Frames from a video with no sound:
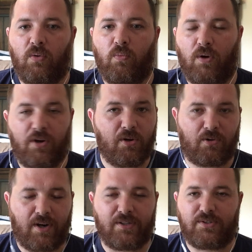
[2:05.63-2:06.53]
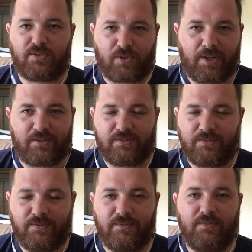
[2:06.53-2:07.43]
What are your greatest strengths?
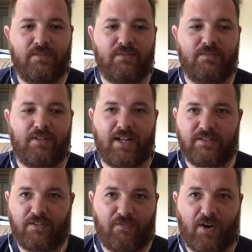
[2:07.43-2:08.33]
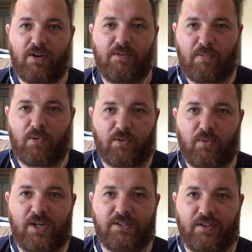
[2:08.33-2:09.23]
That's a very important
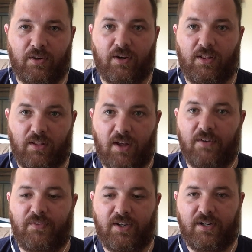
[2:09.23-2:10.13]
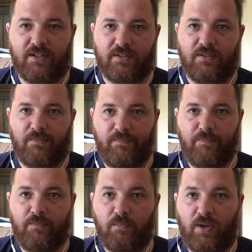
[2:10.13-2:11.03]
question. They're going to love to hear
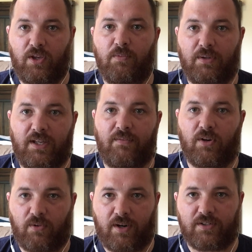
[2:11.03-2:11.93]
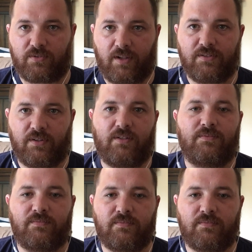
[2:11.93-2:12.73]
what you believe your greatest strengths are.